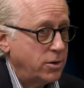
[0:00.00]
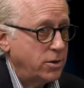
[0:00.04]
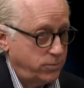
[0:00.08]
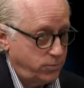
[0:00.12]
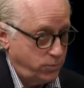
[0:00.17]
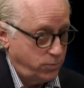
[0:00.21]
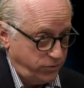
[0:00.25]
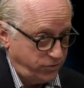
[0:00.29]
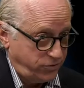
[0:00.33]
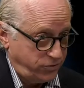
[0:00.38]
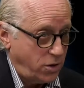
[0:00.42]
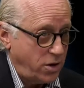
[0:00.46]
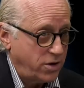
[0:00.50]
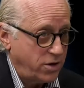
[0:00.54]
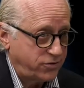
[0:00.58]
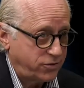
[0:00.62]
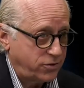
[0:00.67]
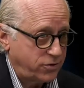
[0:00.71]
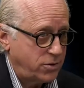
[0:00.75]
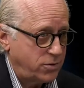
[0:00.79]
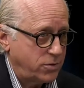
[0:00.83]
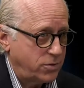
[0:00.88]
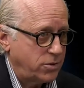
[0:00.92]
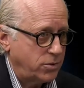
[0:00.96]
was
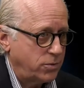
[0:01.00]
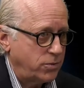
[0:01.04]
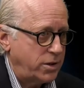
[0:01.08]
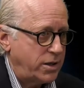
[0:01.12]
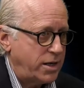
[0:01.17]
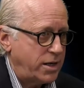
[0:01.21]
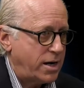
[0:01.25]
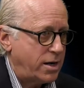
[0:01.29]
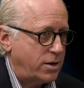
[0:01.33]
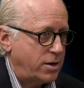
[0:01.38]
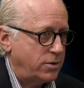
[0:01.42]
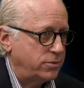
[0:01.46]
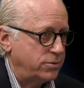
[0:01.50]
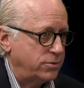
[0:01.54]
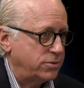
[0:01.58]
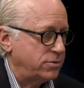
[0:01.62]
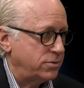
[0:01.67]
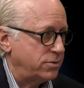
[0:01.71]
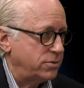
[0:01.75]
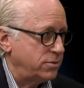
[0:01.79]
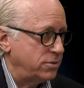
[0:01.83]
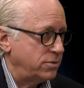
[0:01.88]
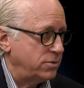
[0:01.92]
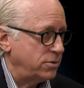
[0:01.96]
also a renowned
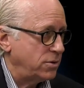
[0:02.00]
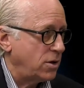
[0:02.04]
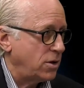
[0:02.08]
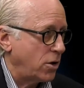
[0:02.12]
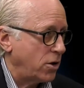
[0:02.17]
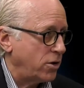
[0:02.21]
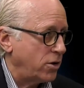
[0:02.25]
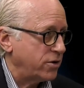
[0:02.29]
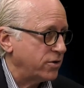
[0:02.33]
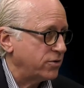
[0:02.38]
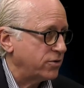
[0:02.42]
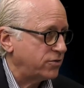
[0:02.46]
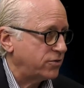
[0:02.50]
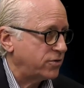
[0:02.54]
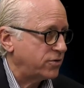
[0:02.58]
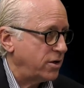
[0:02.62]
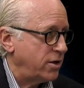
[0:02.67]
artist,